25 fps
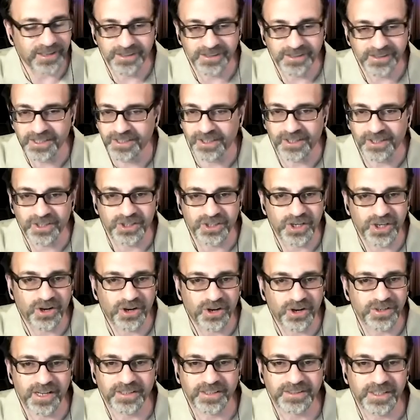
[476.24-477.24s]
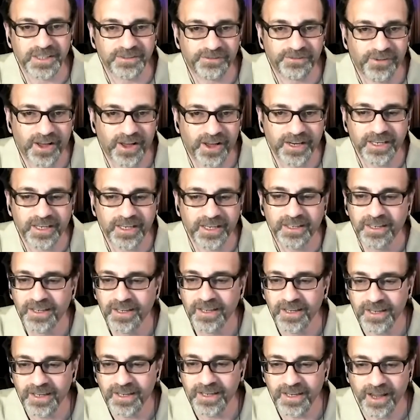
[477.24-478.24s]
as it's a good show, as long as it's funny.
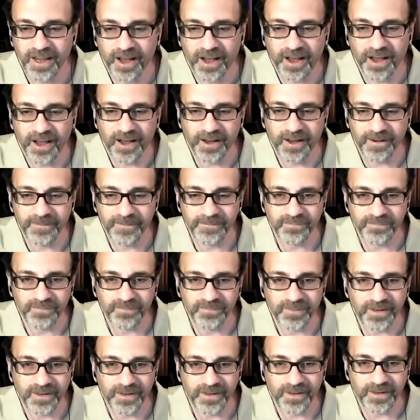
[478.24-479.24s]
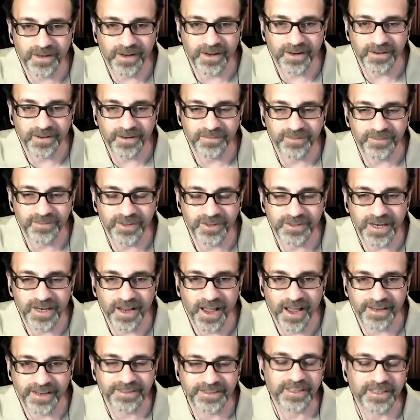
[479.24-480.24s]
Uh, uh, there's
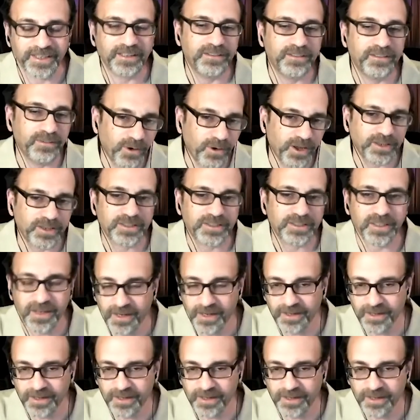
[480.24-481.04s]
uh, I did once at a